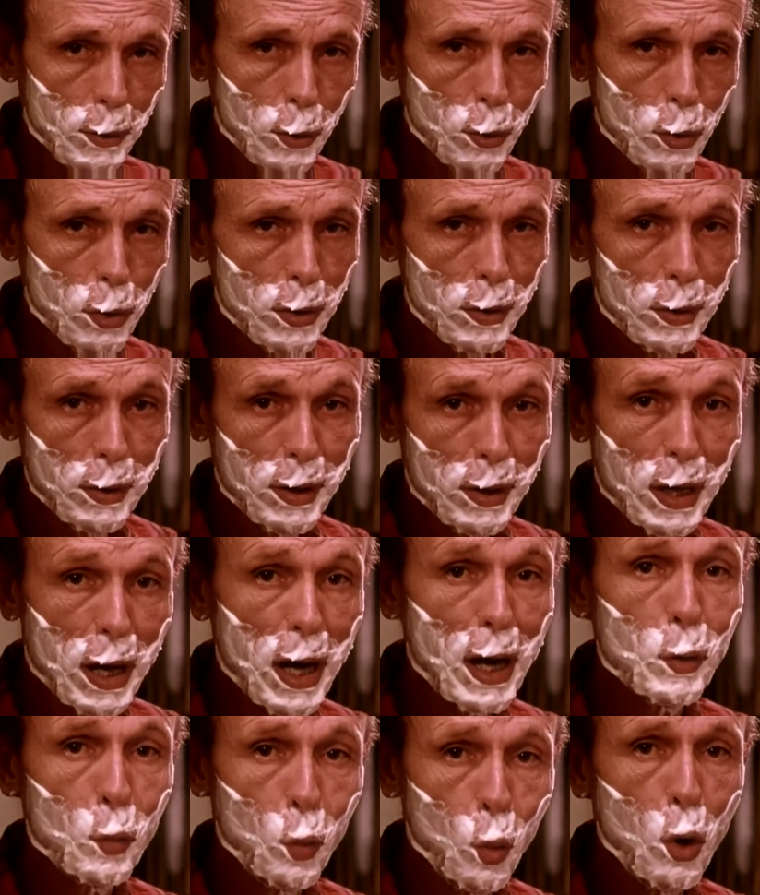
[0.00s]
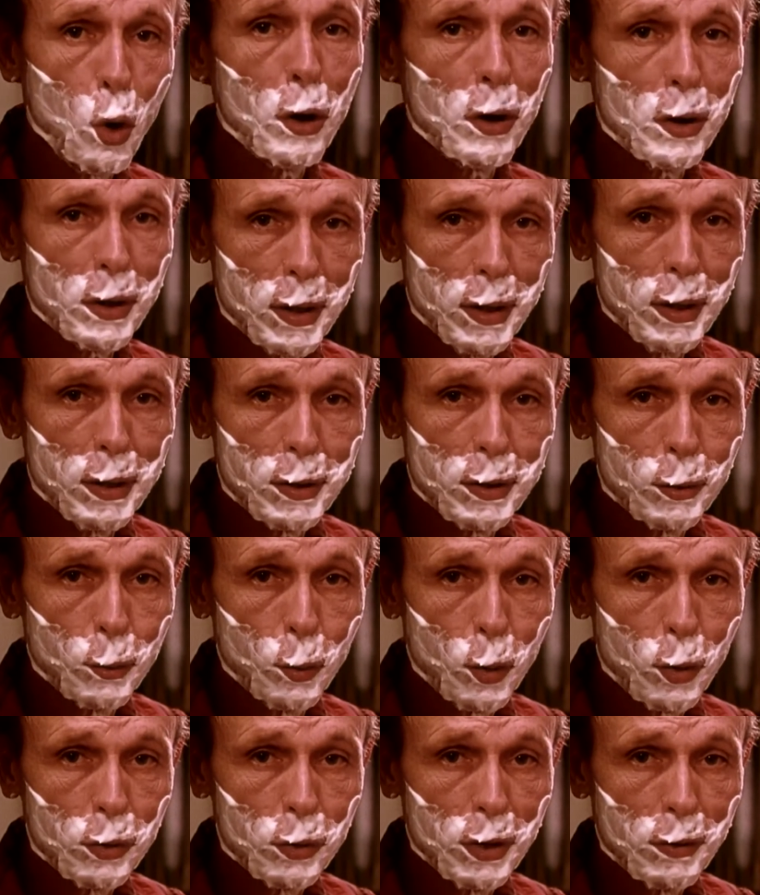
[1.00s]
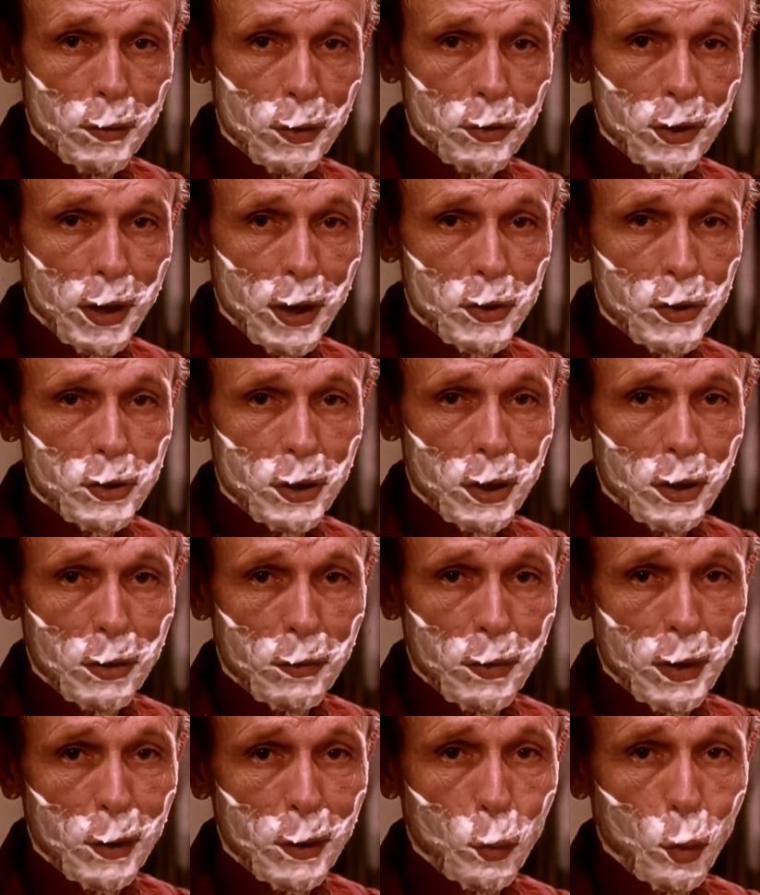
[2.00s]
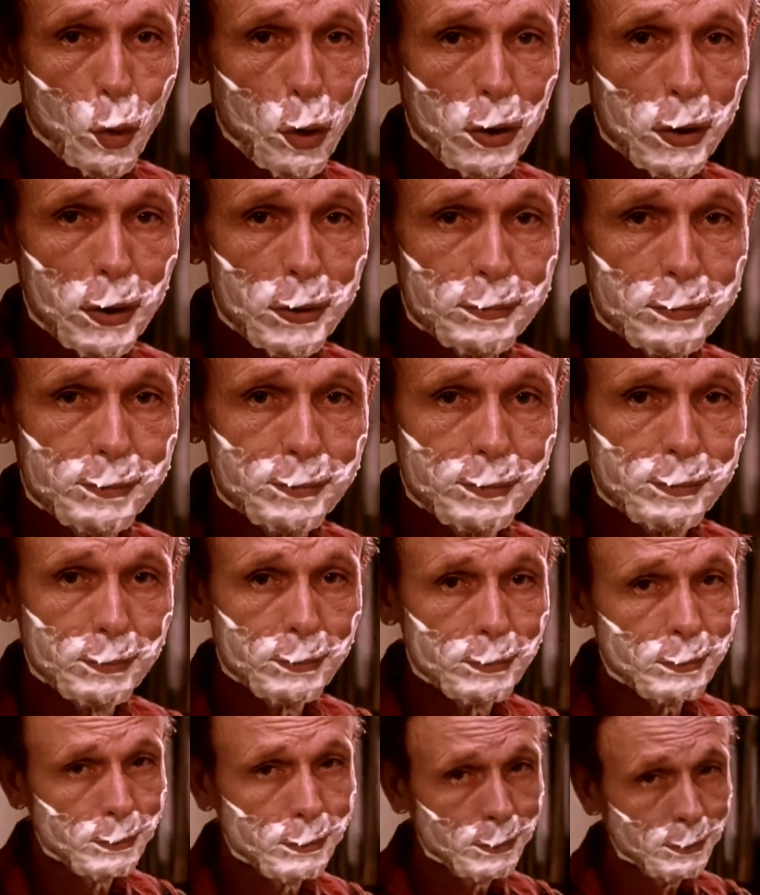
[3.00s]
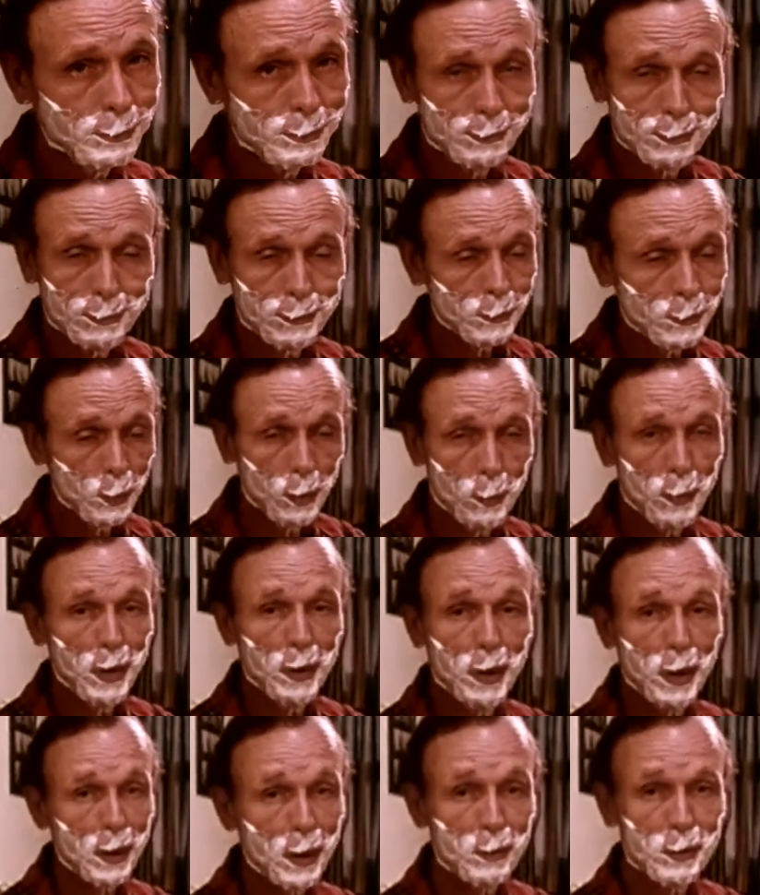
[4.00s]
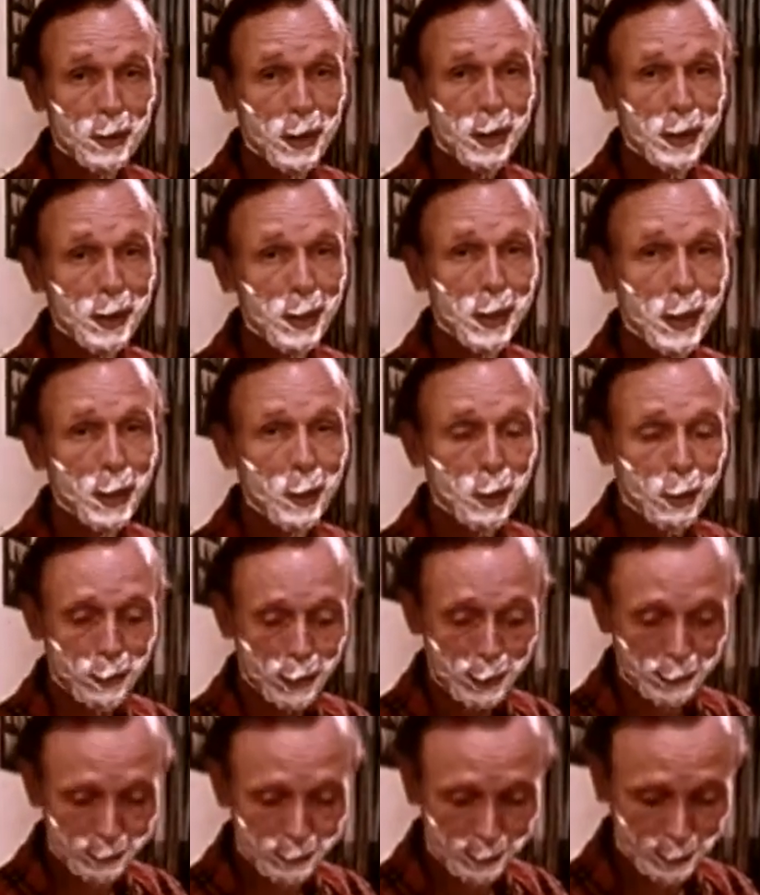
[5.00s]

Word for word: Or that a hot water heater won't give us our share of hot water. We may not have taken care of it.